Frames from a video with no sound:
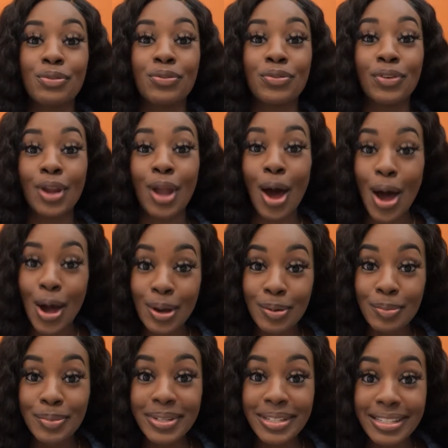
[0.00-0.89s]

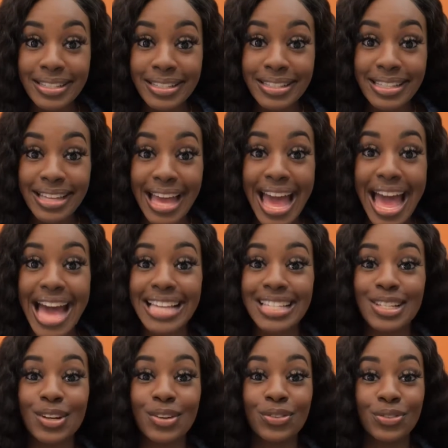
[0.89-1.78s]
Vlogmas has
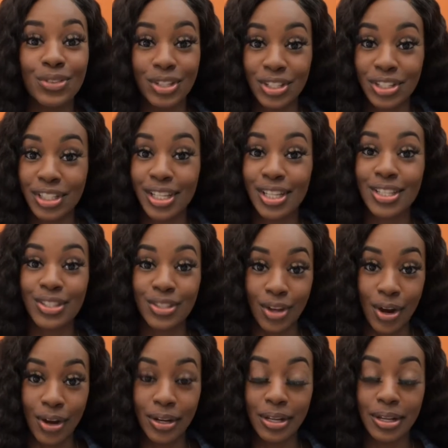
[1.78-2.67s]
officially
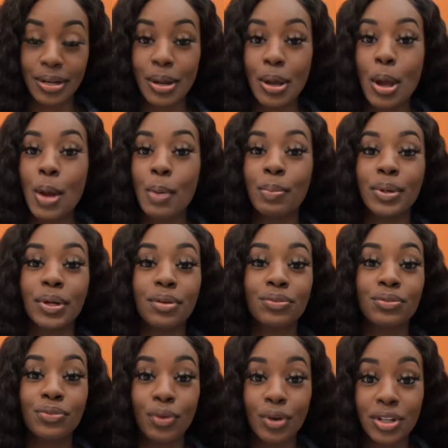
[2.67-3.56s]
started. But
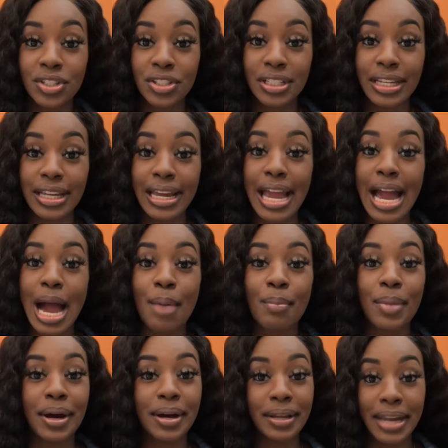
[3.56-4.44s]
unfortunately,
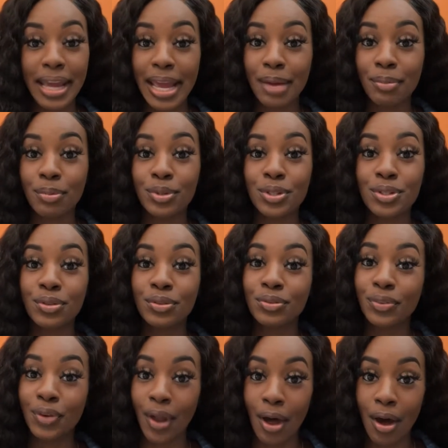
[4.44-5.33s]
I'm unable to
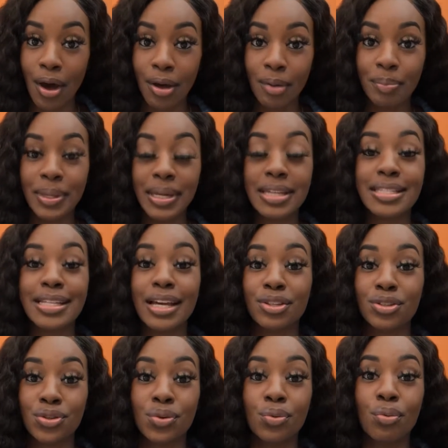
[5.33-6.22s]
vlog because I
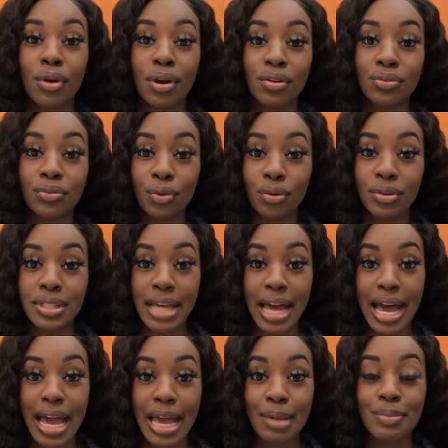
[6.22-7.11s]
do work full
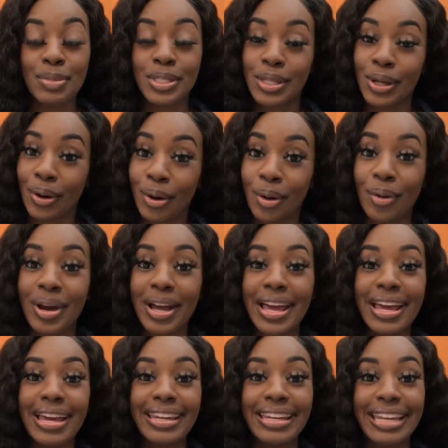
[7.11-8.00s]
time. So
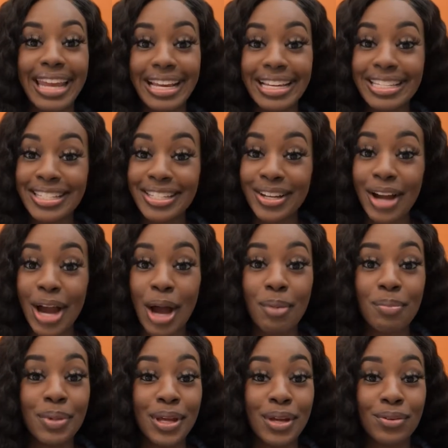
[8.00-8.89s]
next year,
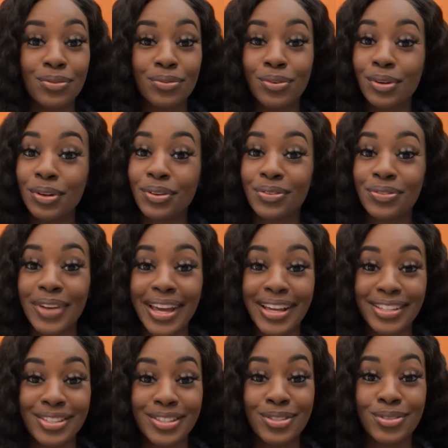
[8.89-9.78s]
I'll be in full
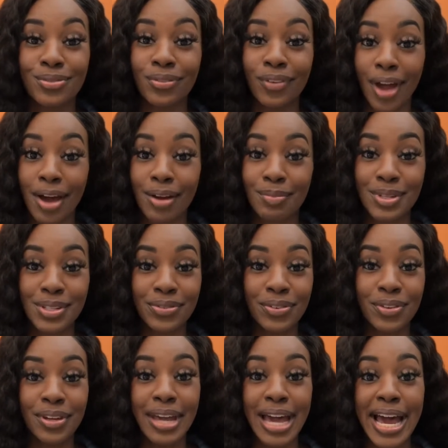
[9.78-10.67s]
effect to do Vlogmas for
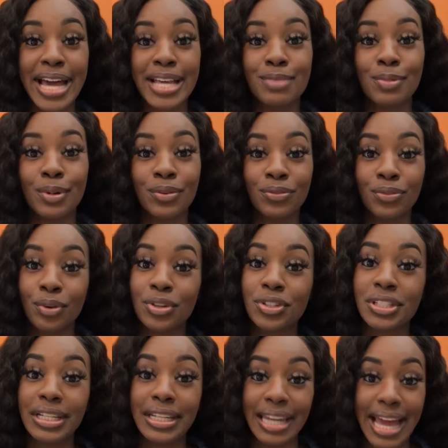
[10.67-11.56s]
you guys, but
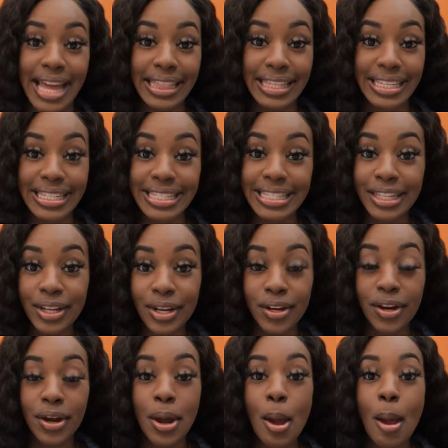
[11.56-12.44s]
unfortunately, not this
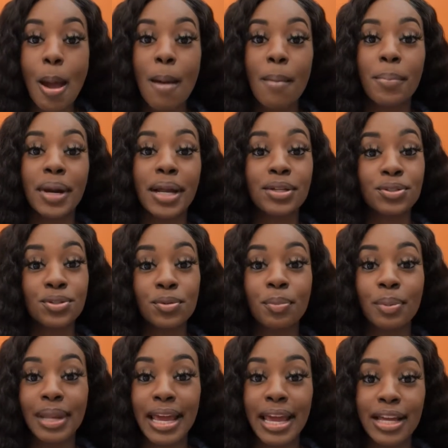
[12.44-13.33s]
year. But I do
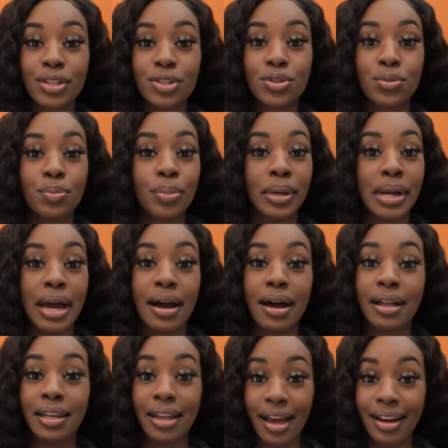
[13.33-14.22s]
plan to put out
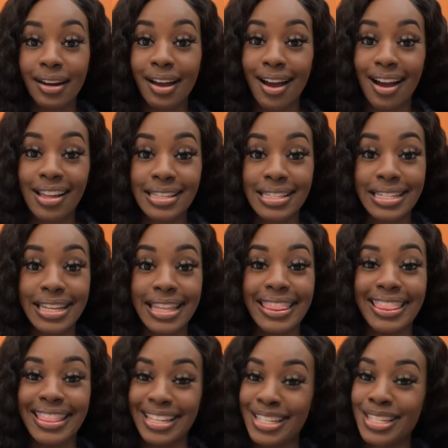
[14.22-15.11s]
a lot of
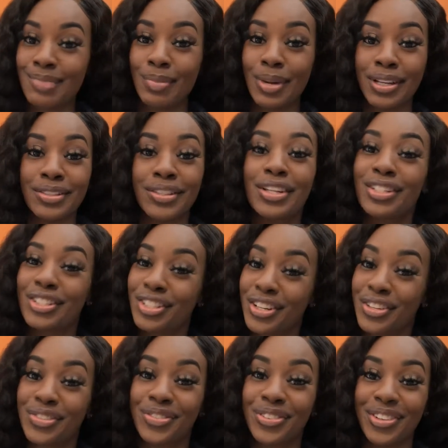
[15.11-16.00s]
content this month
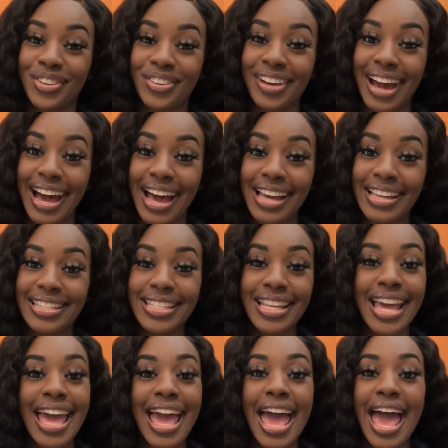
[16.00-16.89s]
just for you guys.
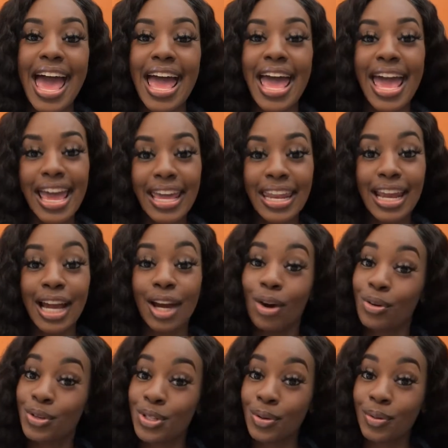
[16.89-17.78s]
And I
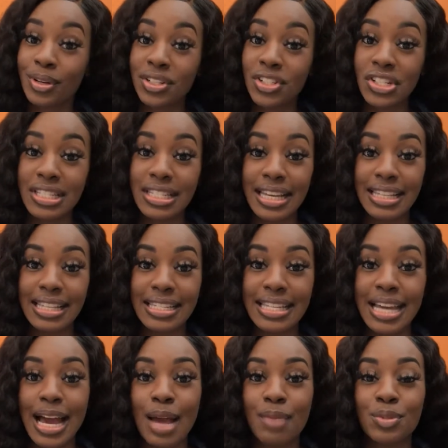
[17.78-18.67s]
also want to just take the
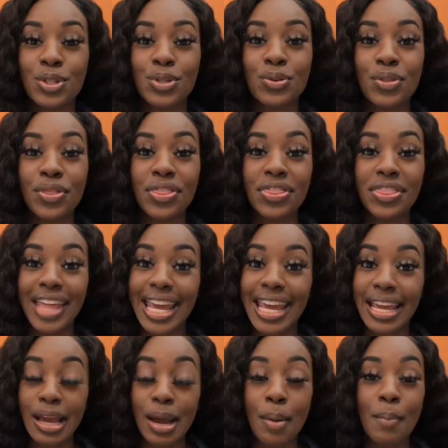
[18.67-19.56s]
time to
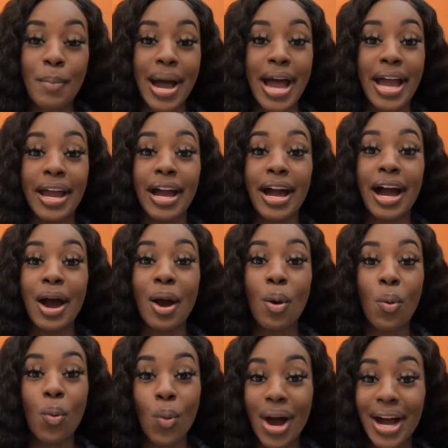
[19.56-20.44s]
thank my
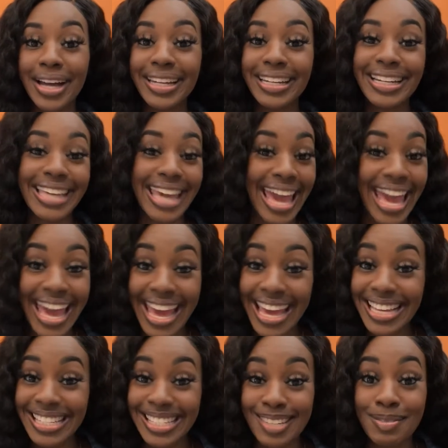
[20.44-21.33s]

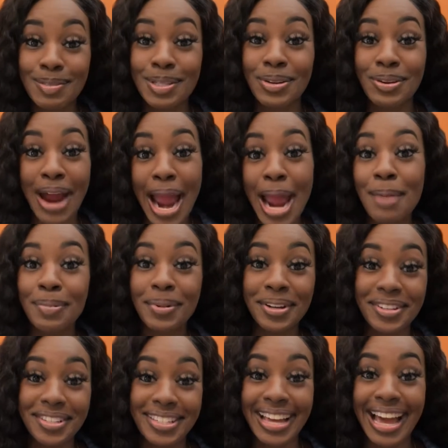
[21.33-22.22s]
1K
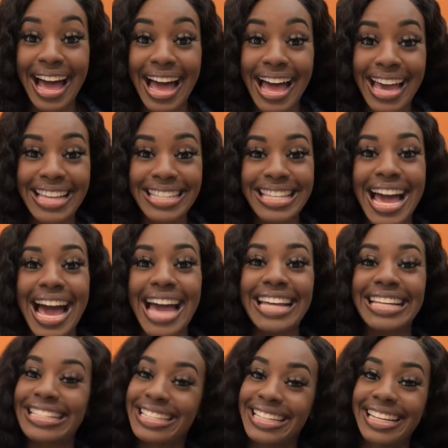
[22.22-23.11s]
subscribers, guys.
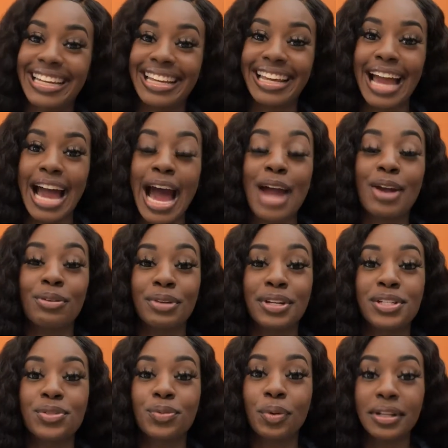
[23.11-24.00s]
I did it. I
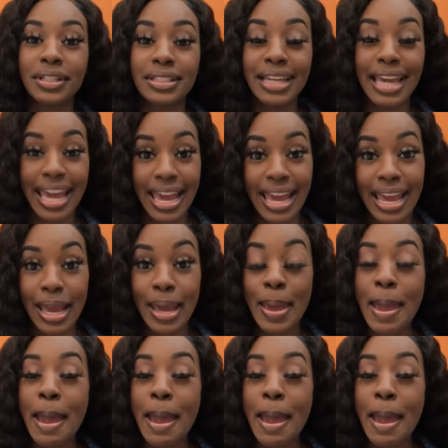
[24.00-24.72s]
reached 1K.